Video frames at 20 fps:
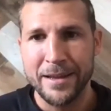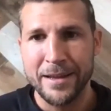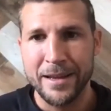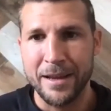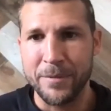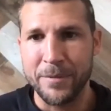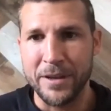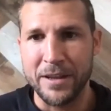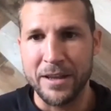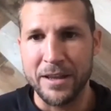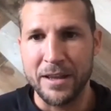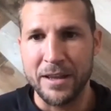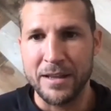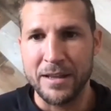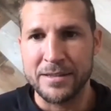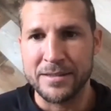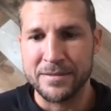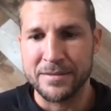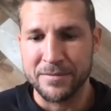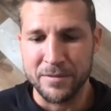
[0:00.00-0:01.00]

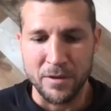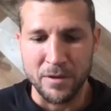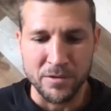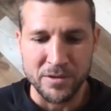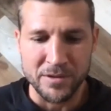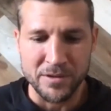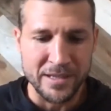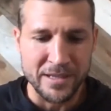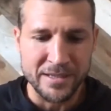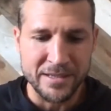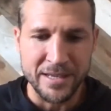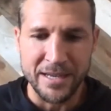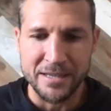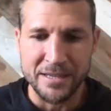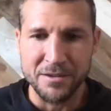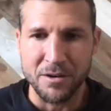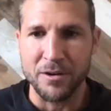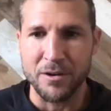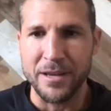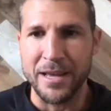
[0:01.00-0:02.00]
These
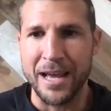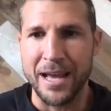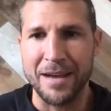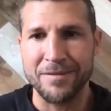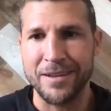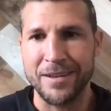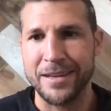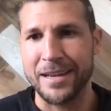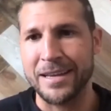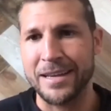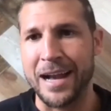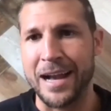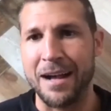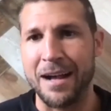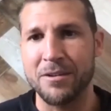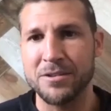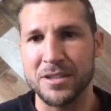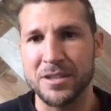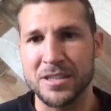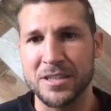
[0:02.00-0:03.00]
kids already have like a
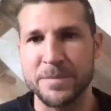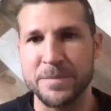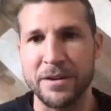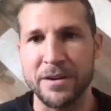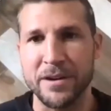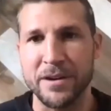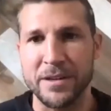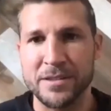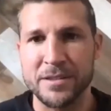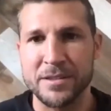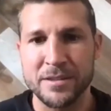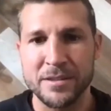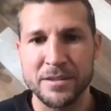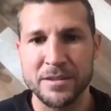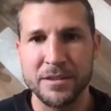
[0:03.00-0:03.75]
college experience,